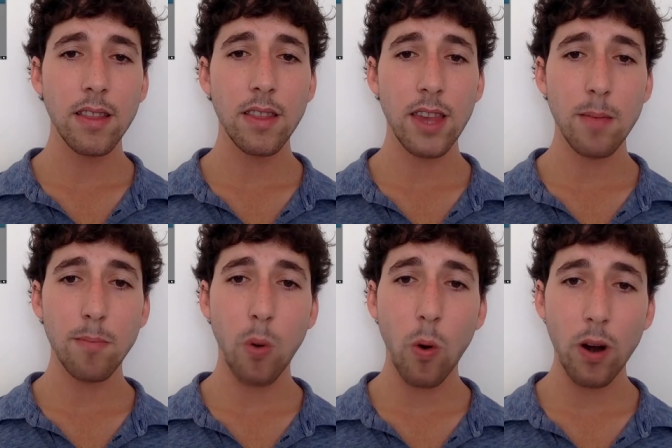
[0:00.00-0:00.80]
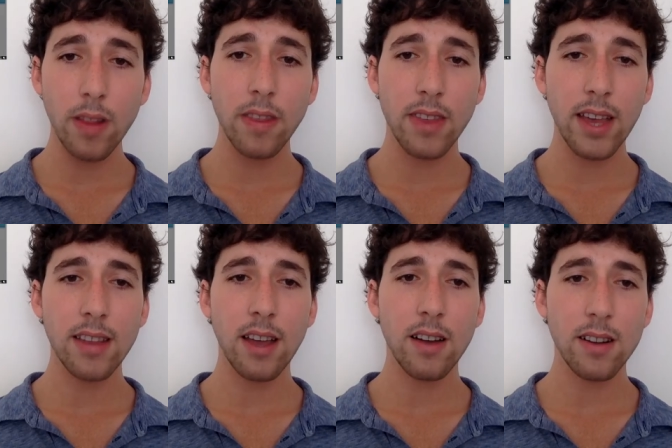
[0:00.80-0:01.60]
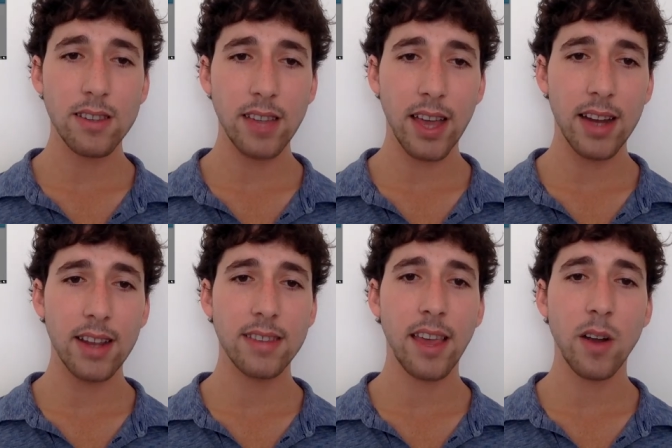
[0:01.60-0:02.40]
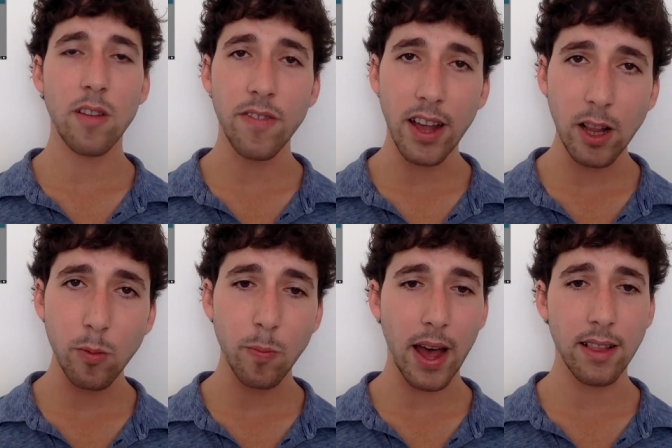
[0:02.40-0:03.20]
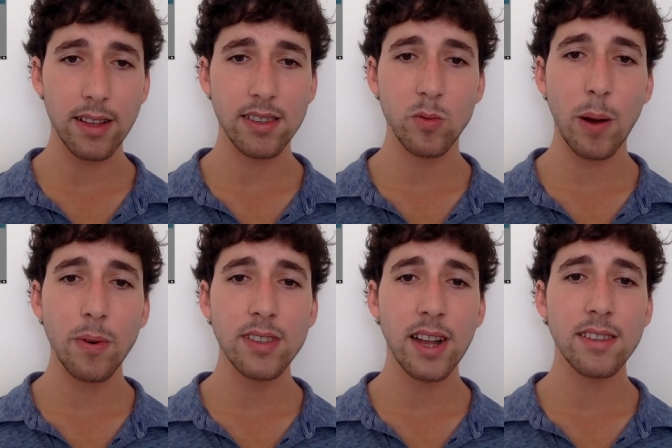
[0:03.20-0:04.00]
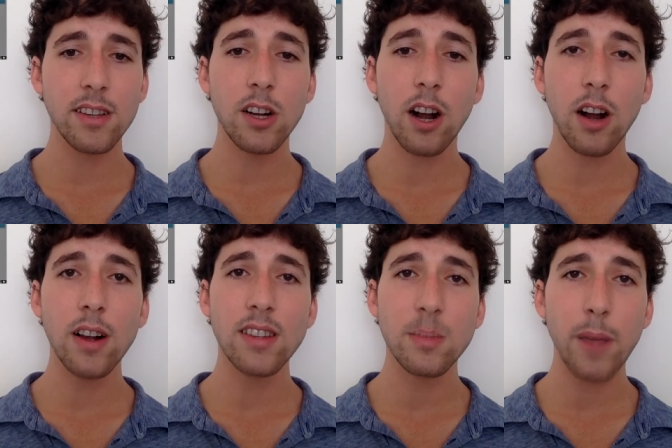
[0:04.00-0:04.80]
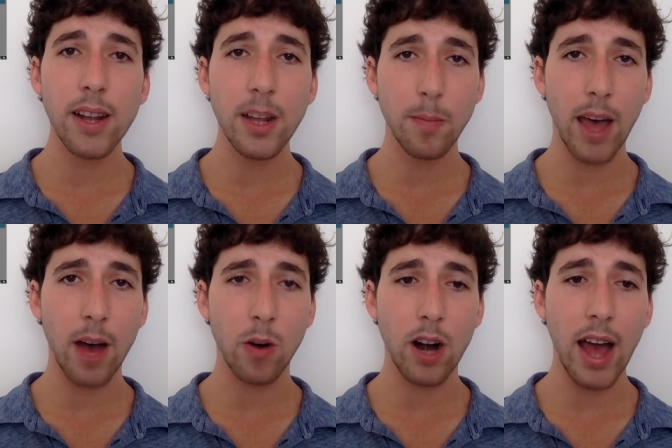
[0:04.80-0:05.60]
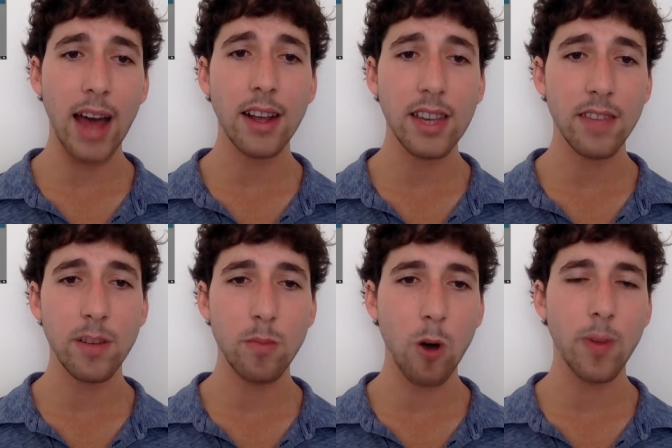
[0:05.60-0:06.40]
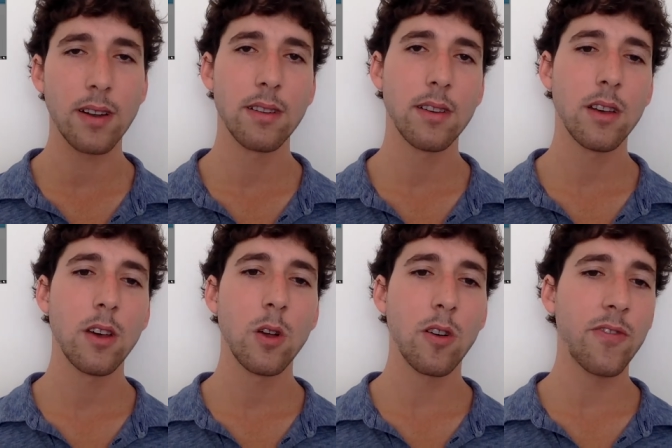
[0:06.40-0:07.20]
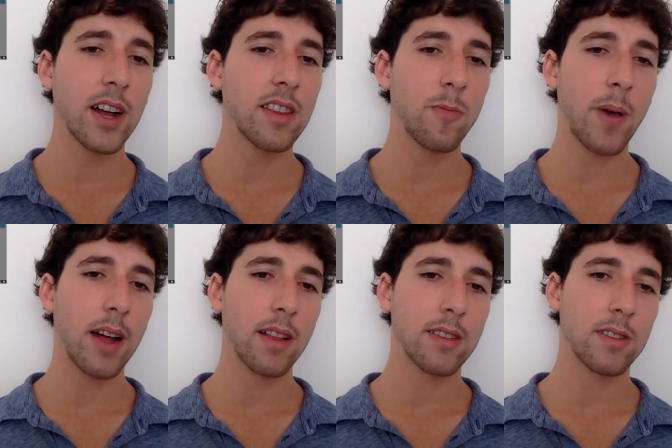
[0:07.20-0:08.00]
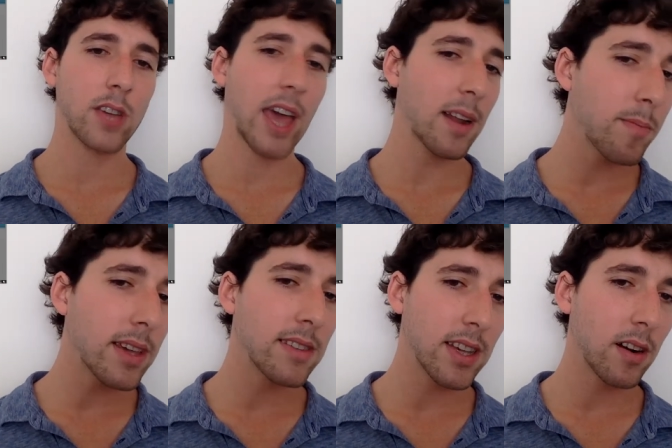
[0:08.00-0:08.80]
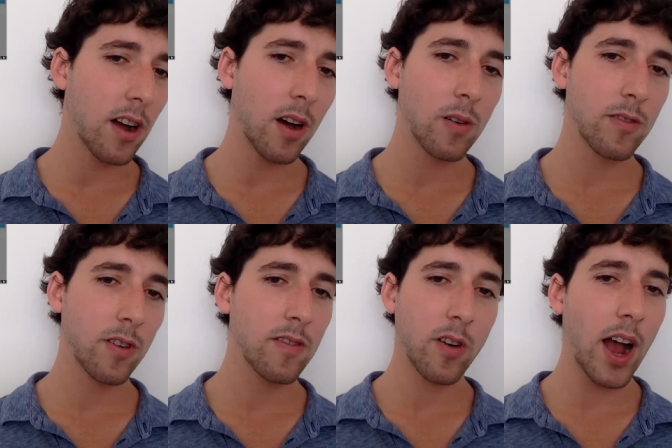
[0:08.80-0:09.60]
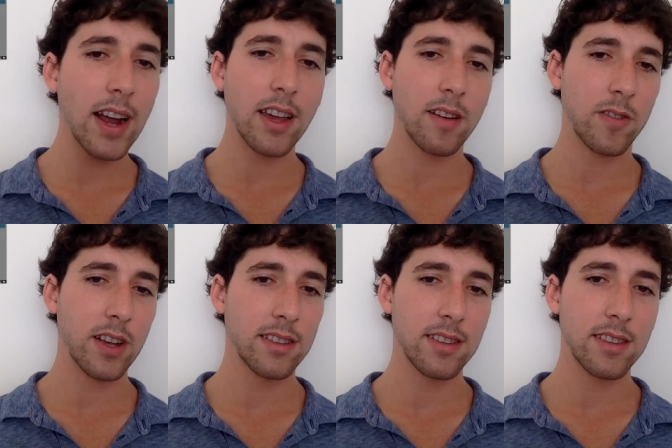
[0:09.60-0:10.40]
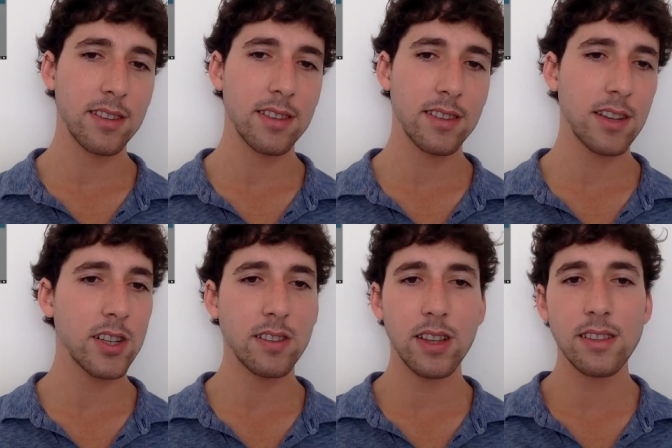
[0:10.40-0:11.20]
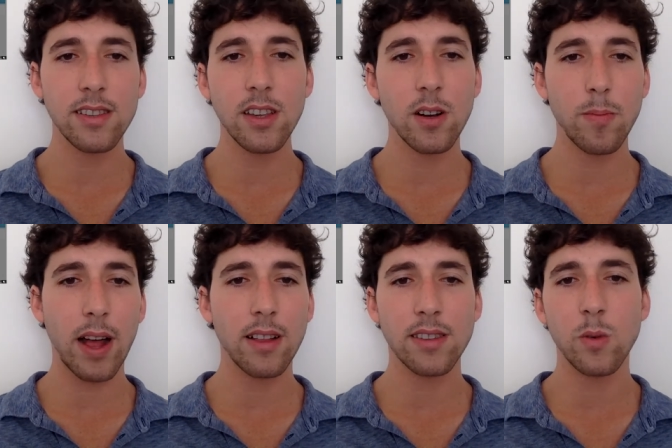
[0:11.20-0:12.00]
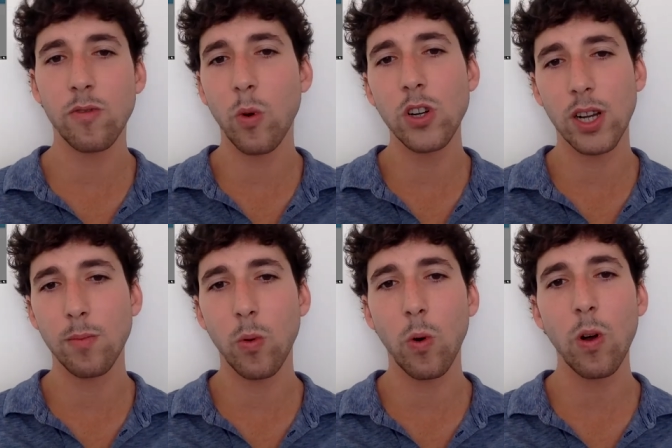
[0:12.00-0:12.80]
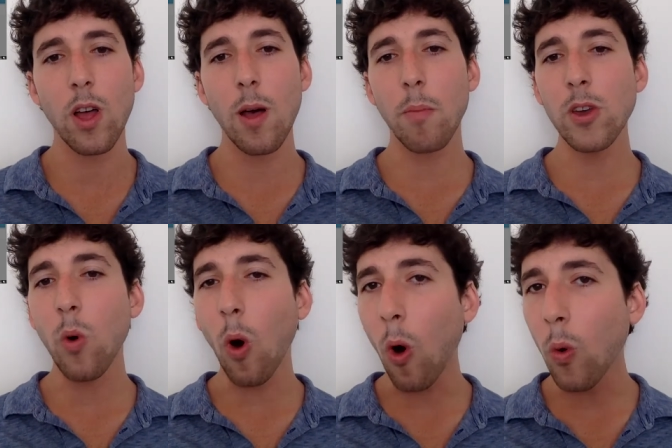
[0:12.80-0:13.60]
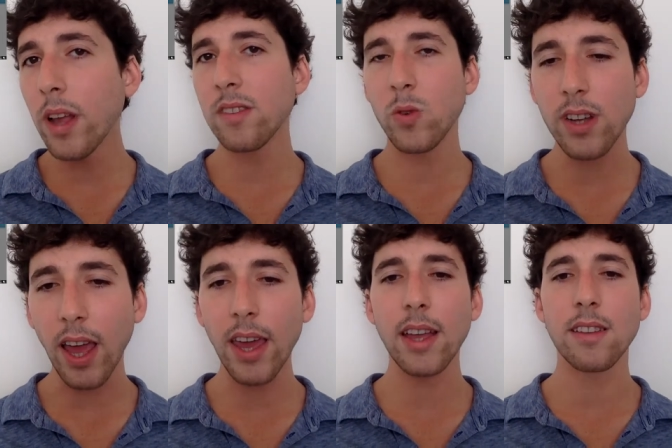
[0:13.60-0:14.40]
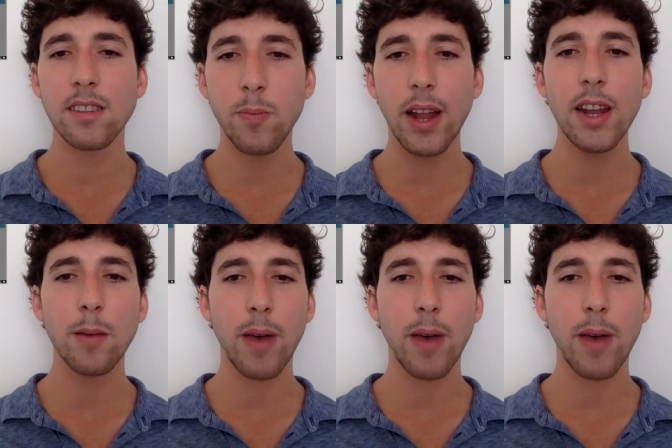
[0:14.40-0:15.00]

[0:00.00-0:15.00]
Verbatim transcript: The important thing to understand is that your available balance represents your current spending power at a given moment. Your effective balance can be zero for a variety of reasons, such as leasing your balance to a forging pool, but you always retain spending